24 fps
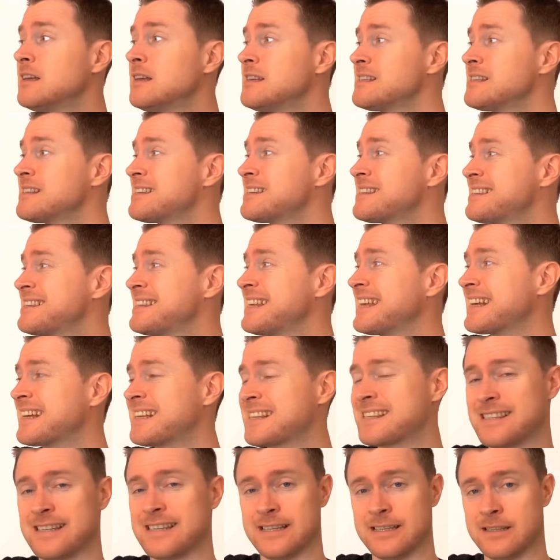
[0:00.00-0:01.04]

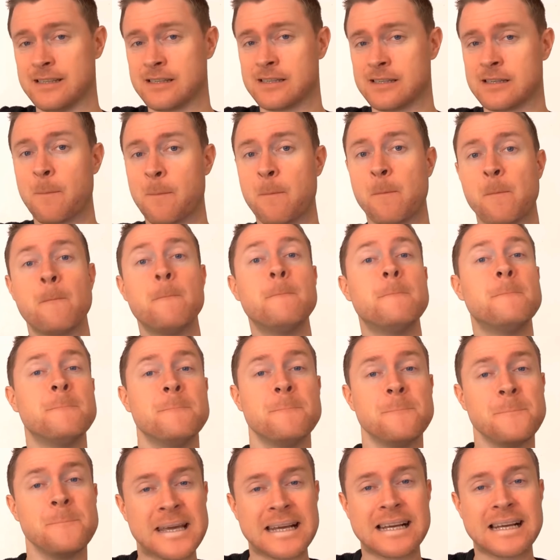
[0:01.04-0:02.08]
Sixes,
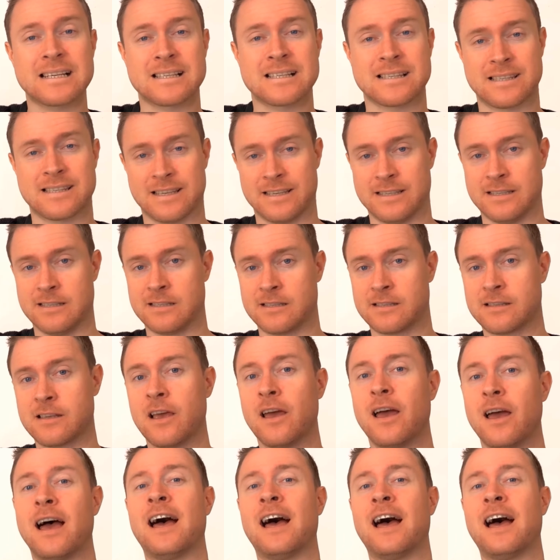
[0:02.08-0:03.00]
mixes,